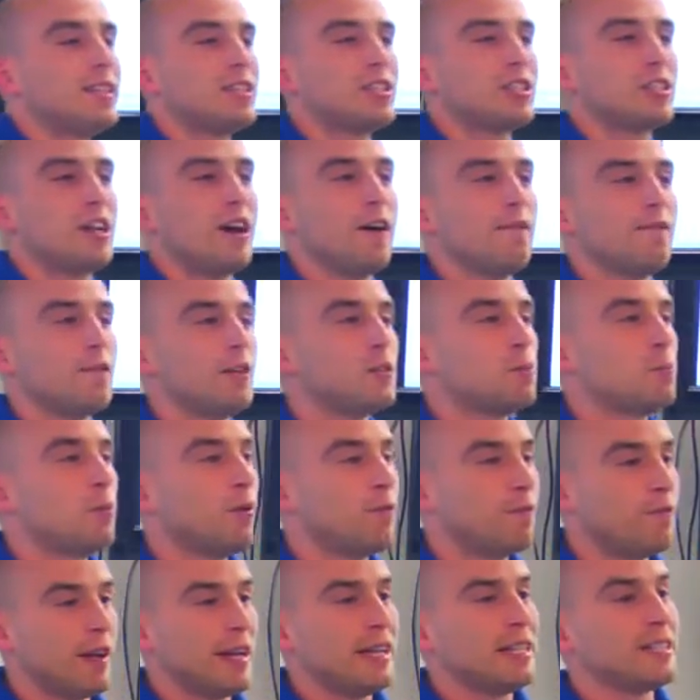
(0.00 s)
this stuff is
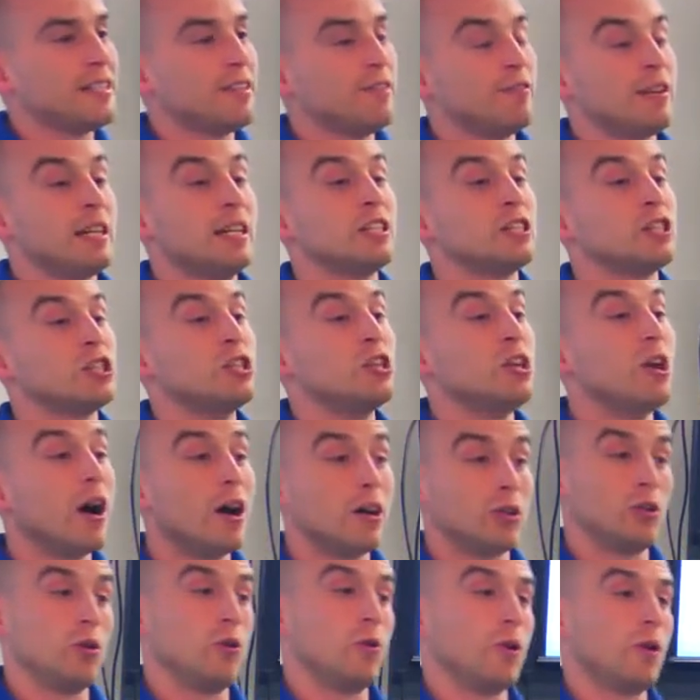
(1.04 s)
pervasive and it's
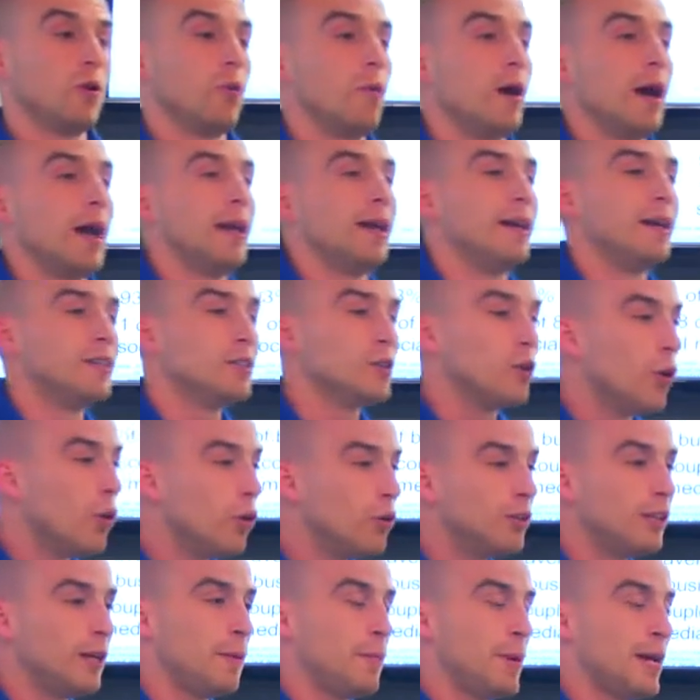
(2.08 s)
not going away. It's
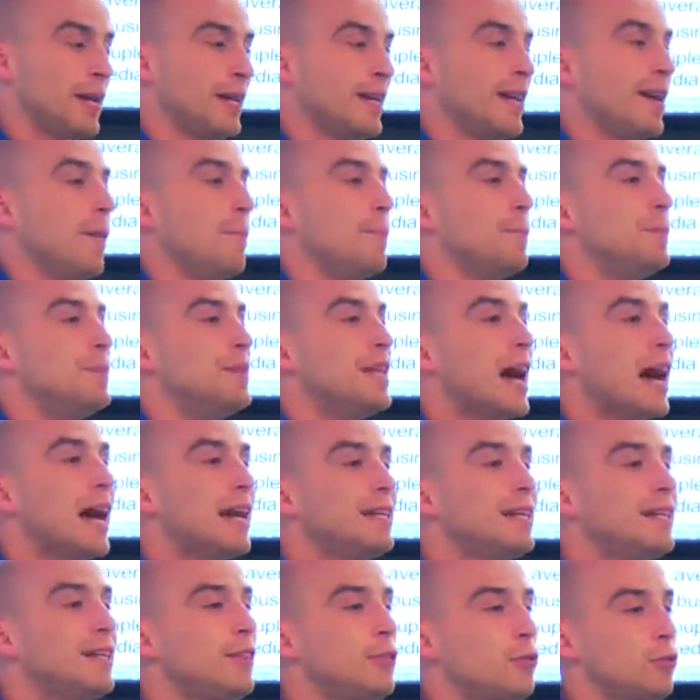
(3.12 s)
only picking up.
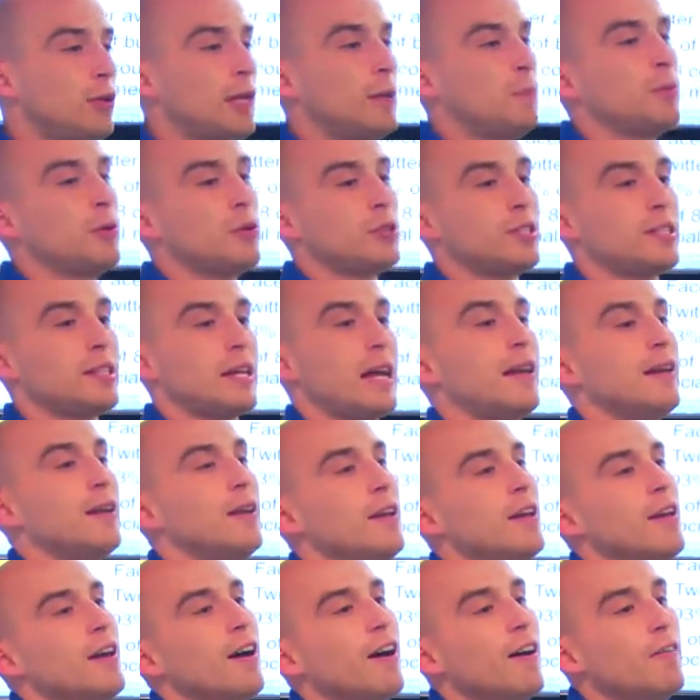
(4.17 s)
93%
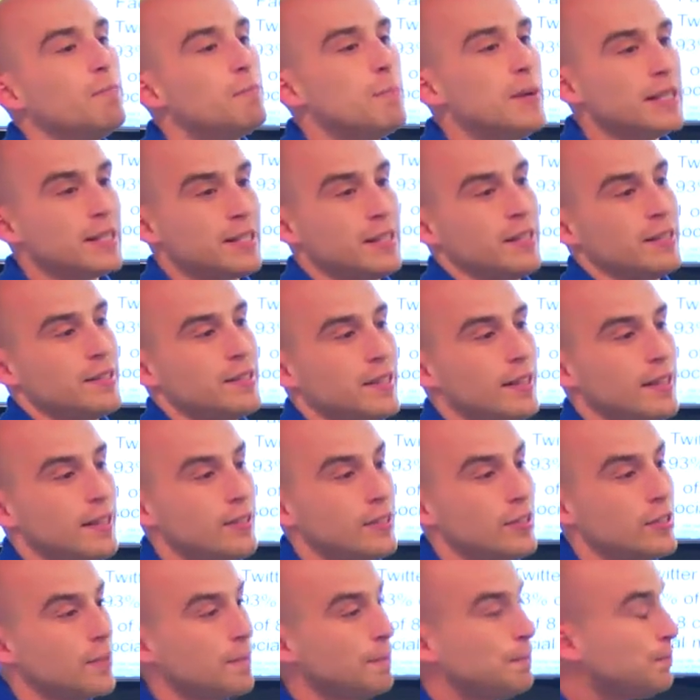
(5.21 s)
of
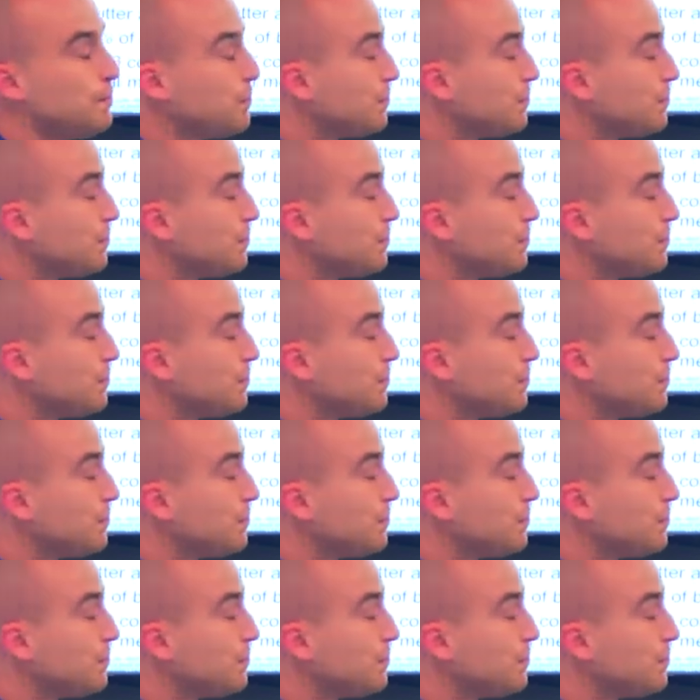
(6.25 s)
businesses